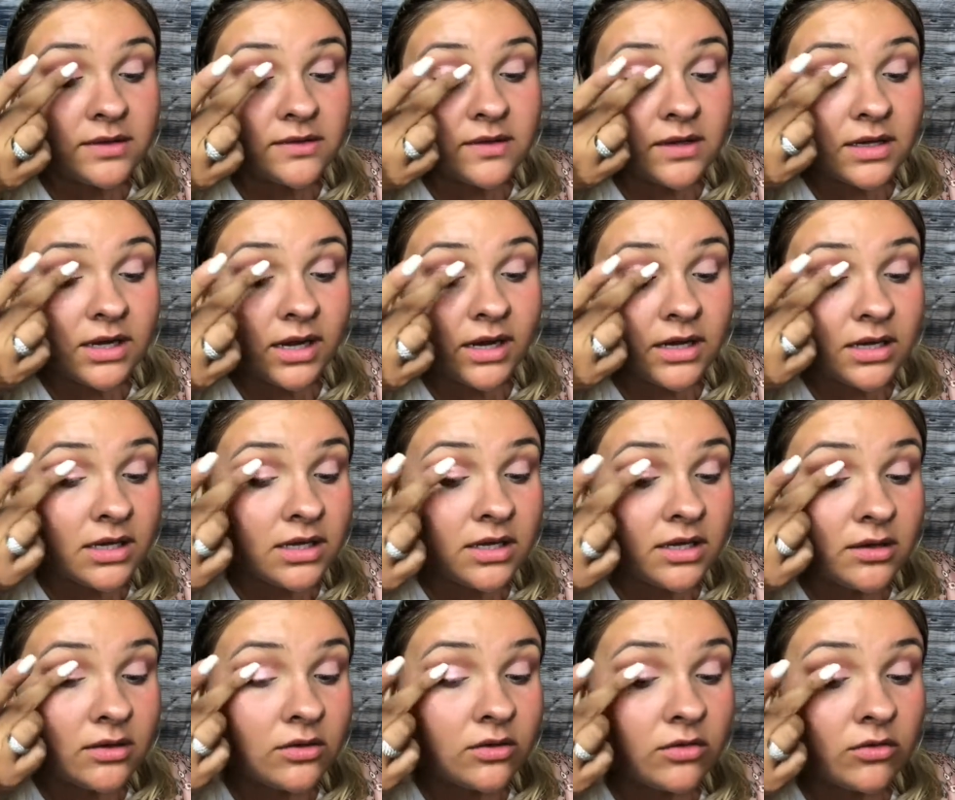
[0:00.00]
It's like kind of
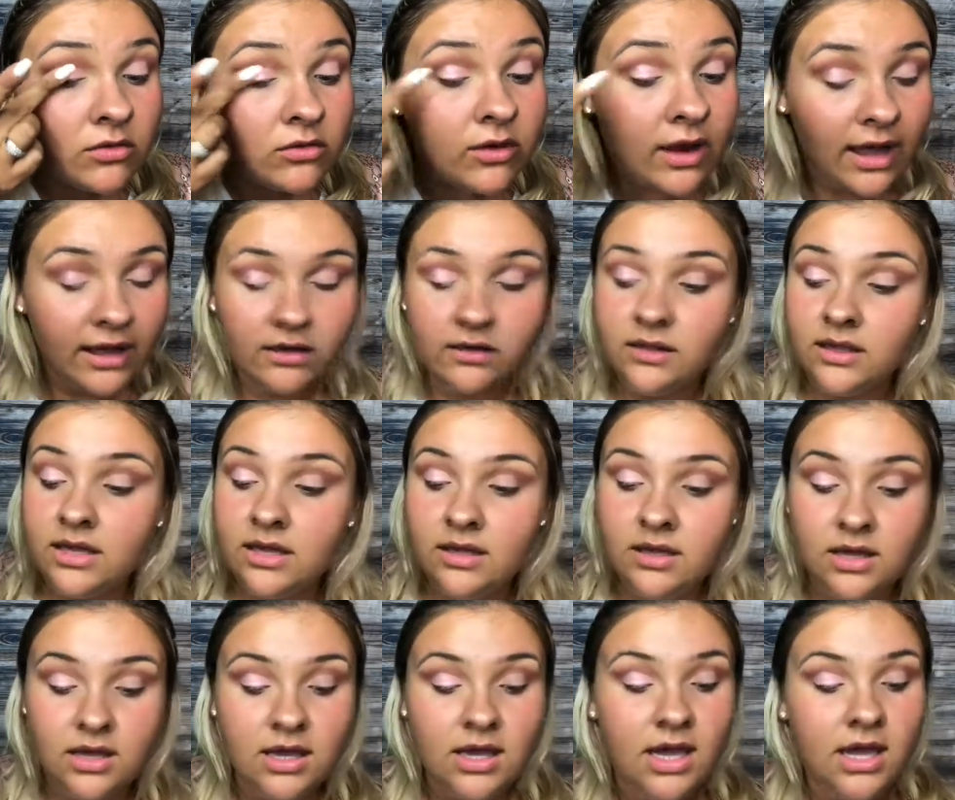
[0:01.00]
getting crackly,
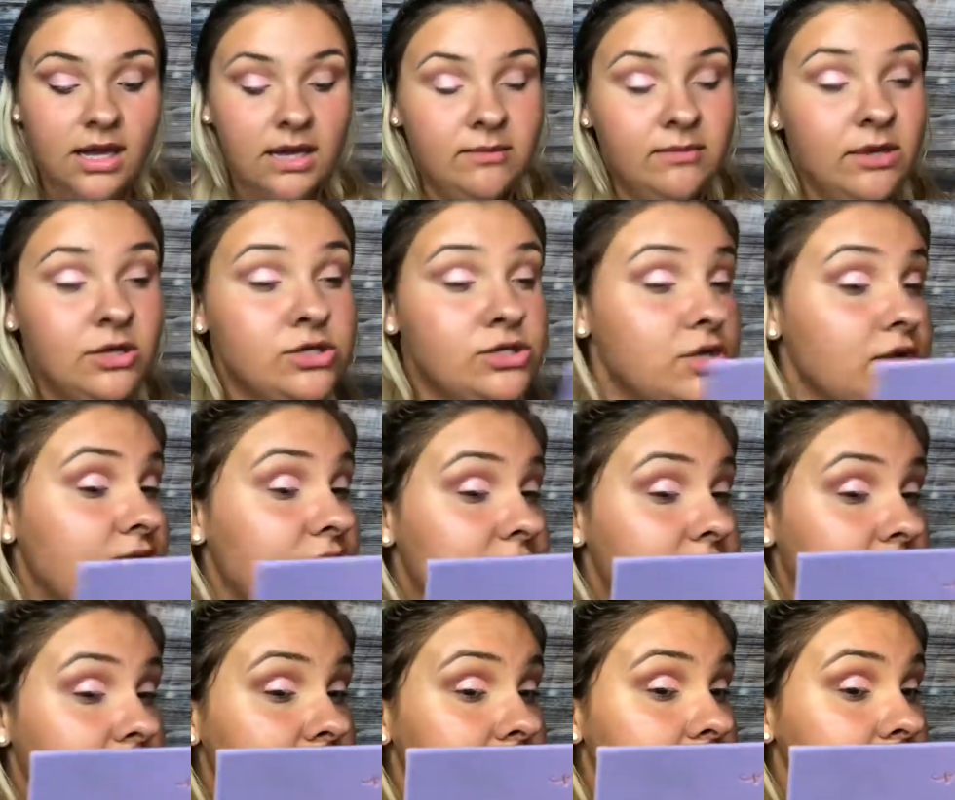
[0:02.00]
and I'm not sure if
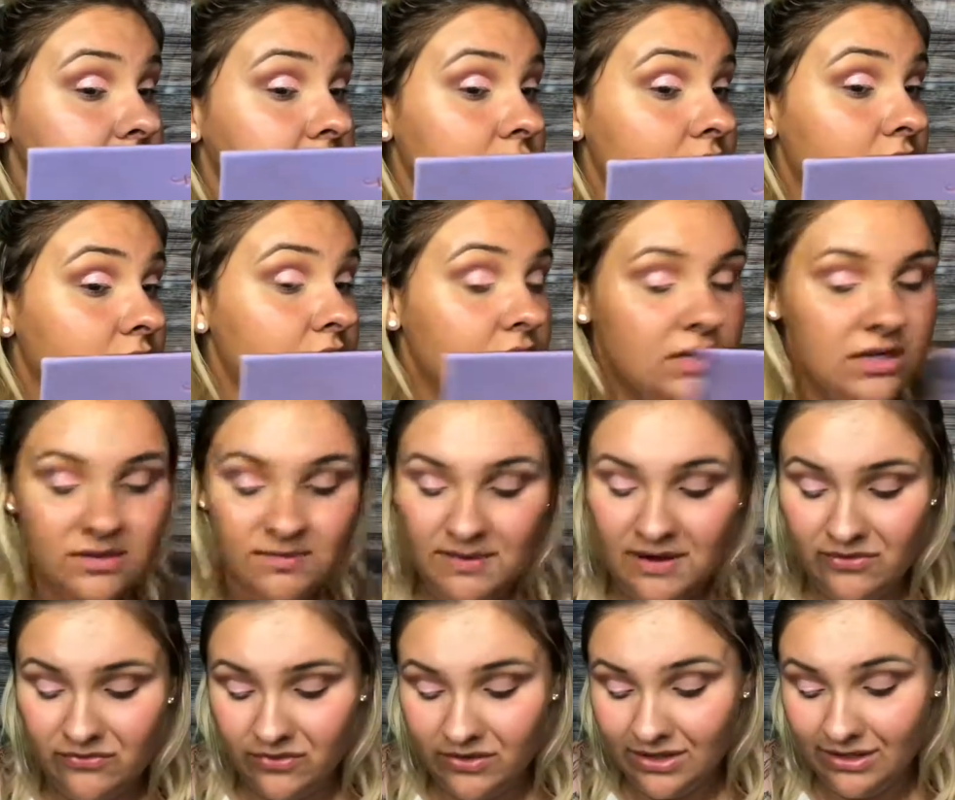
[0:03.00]
that's the concealer underneath, but
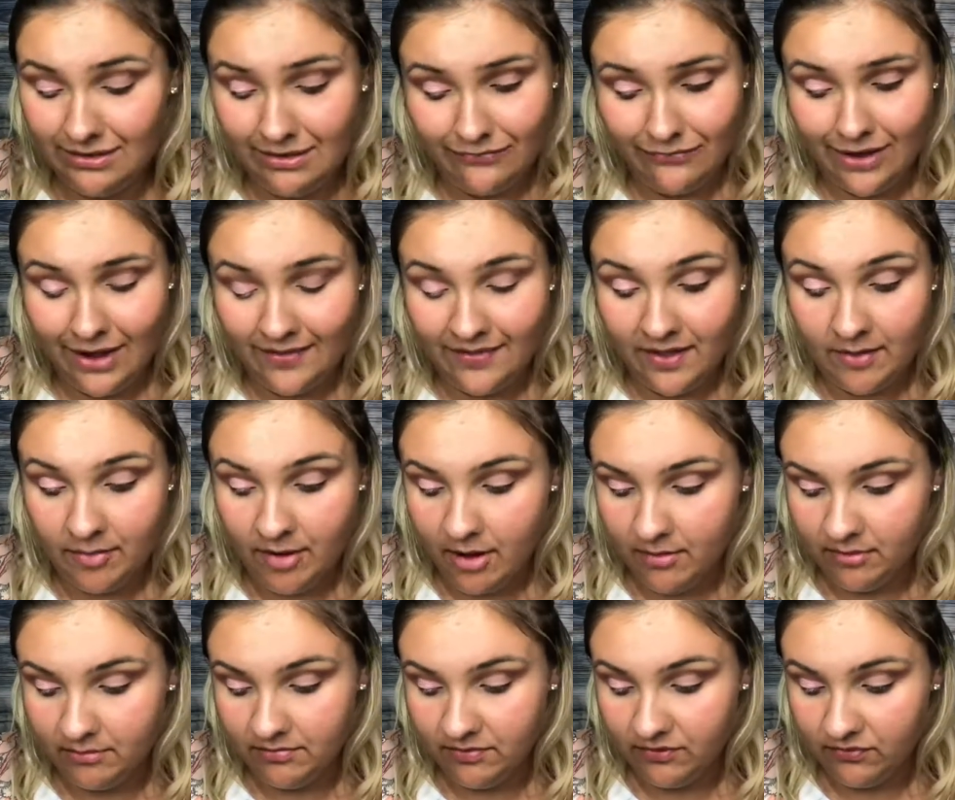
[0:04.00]
I've really never had that
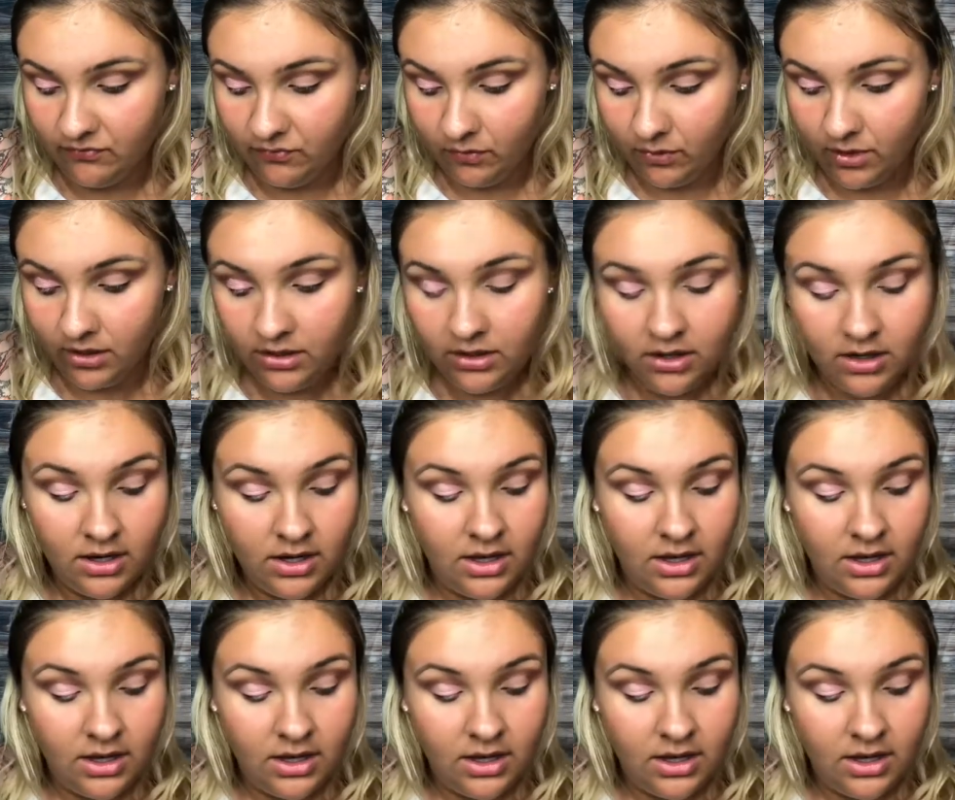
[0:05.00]
problem before.